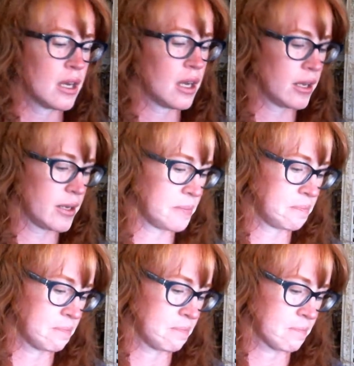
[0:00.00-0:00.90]

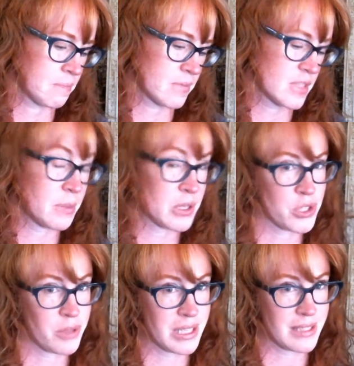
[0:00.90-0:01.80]
to make
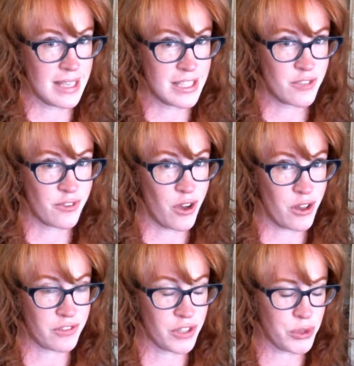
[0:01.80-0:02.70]
sure it made sense for
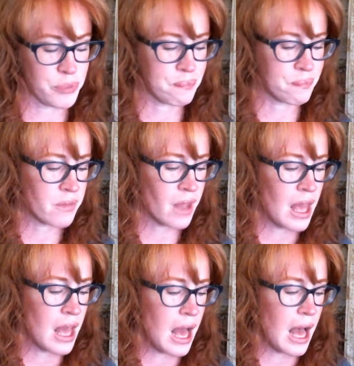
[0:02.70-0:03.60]
all of you,
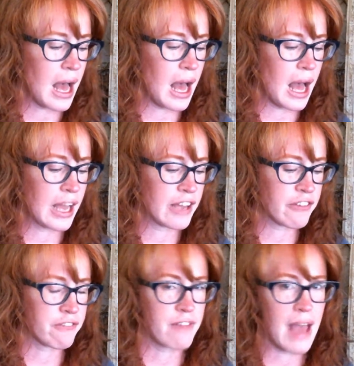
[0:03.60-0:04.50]
I
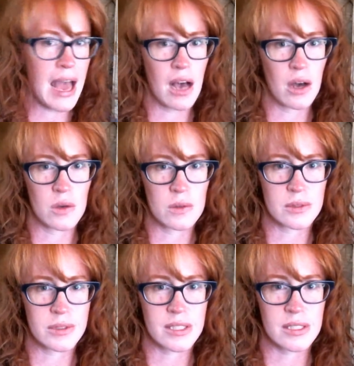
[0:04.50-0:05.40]

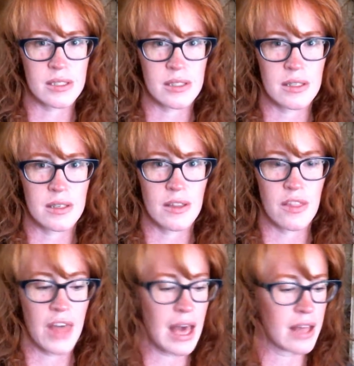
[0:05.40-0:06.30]
found
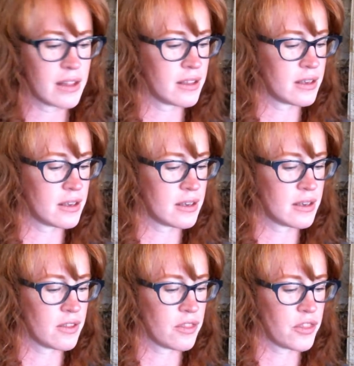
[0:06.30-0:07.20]
that
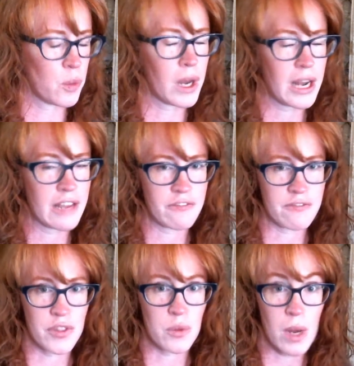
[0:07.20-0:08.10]
the one
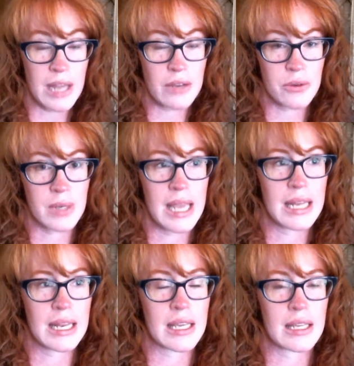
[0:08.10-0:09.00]
I
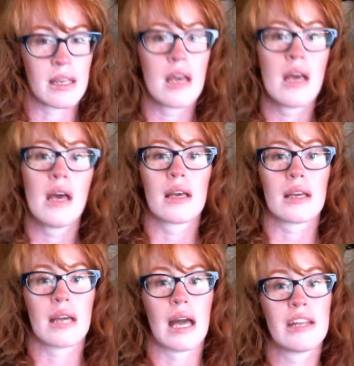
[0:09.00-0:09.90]
created
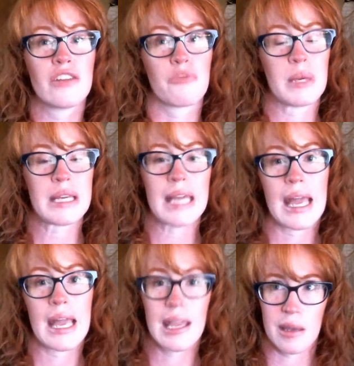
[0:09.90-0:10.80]
kind of
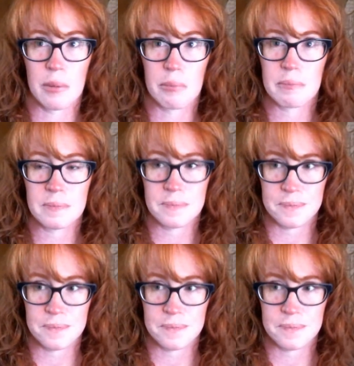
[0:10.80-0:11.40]
became,